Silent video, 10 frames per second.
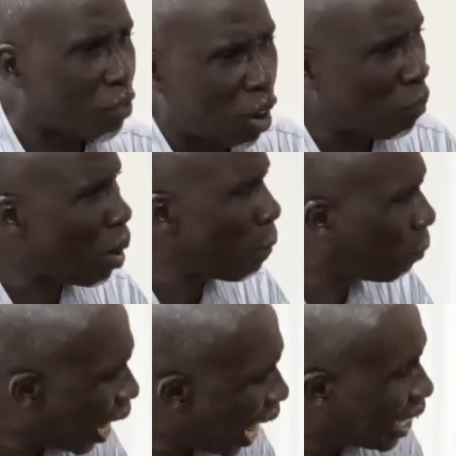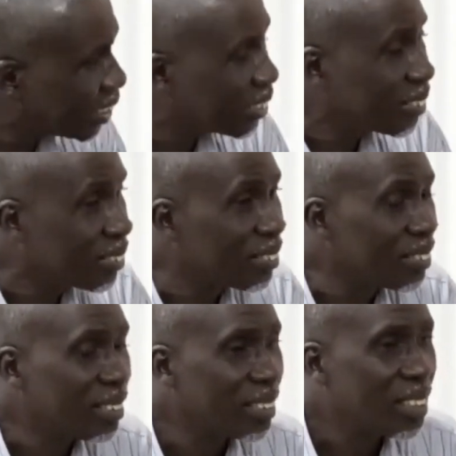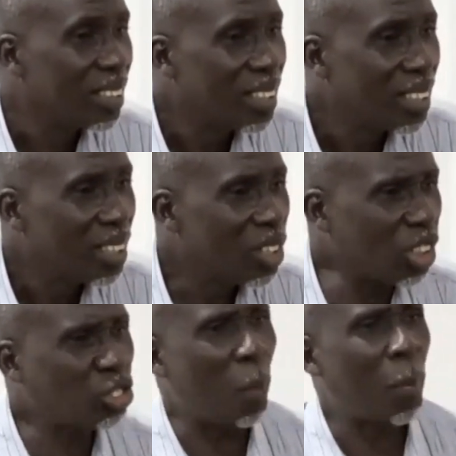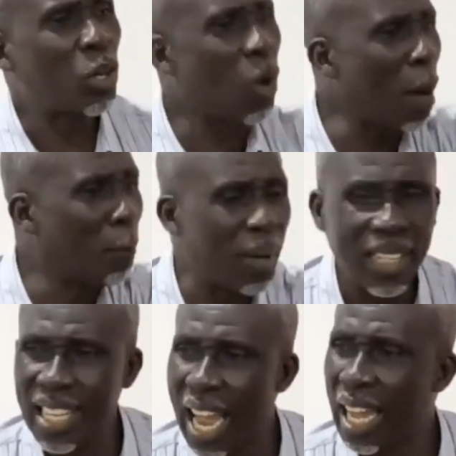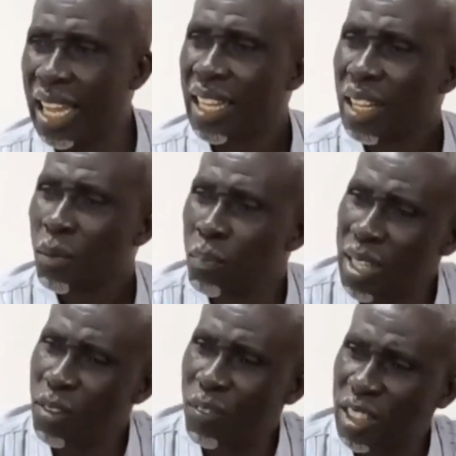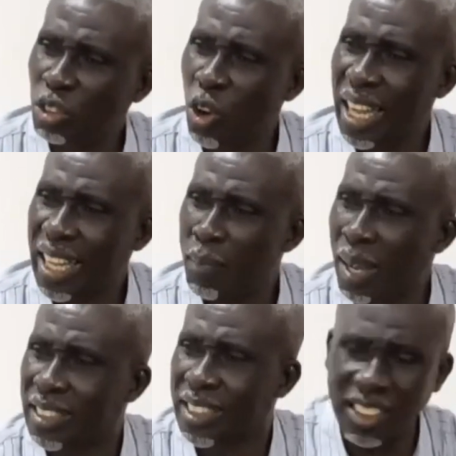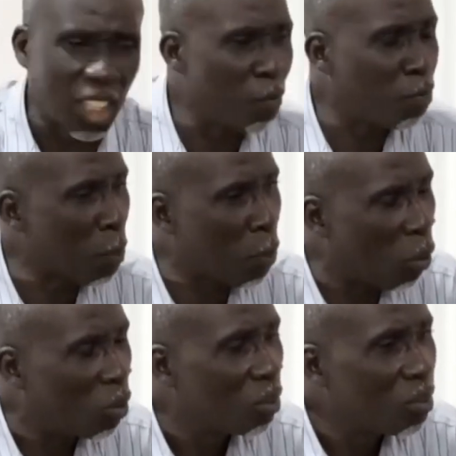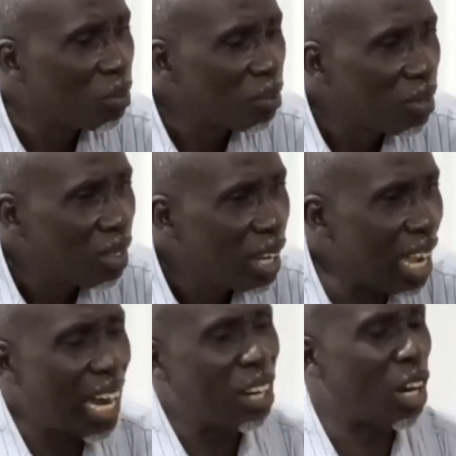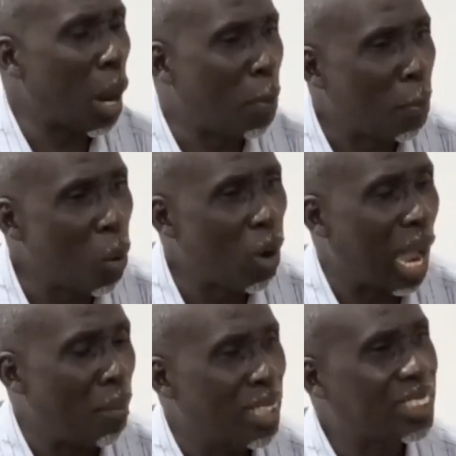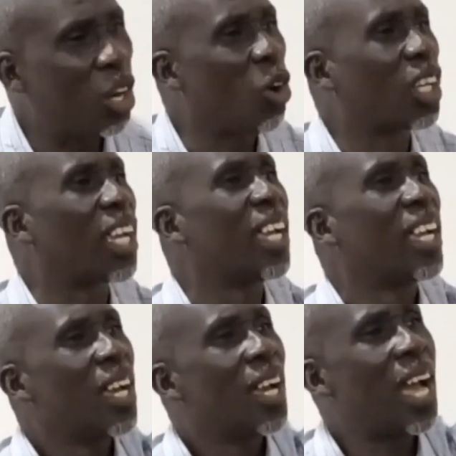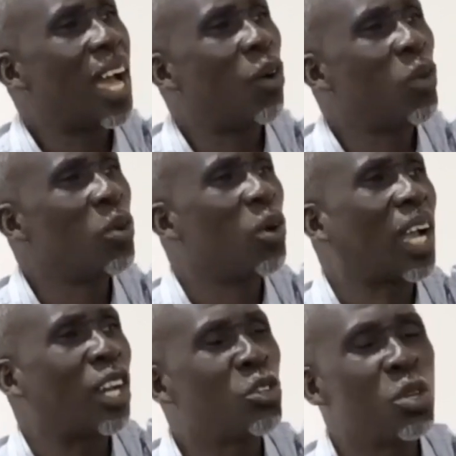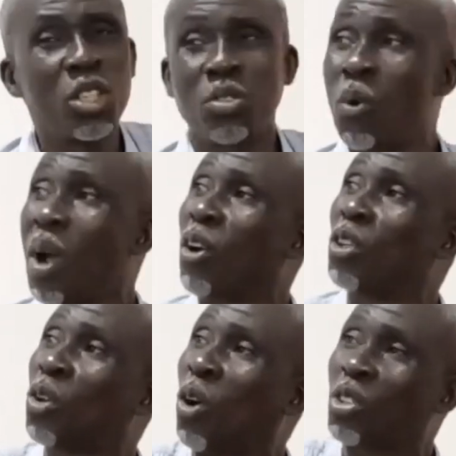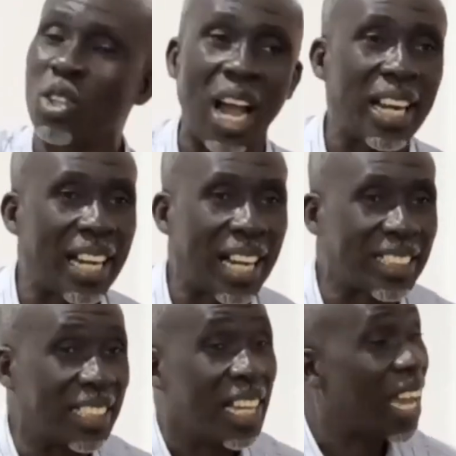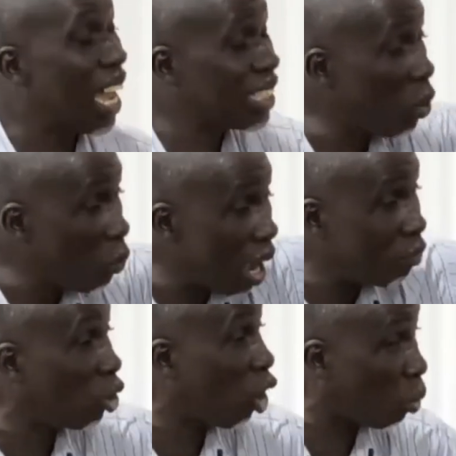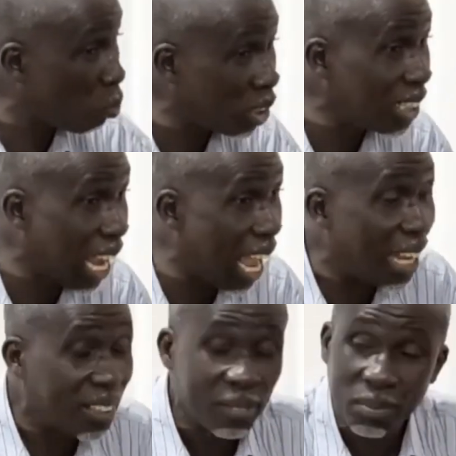development plan. Not somebody go and bring their manifesto and come and deceive people. And another people will come and say, okay, uh, we, we can't do this and we are going to continue another thing. And then we have locked money there.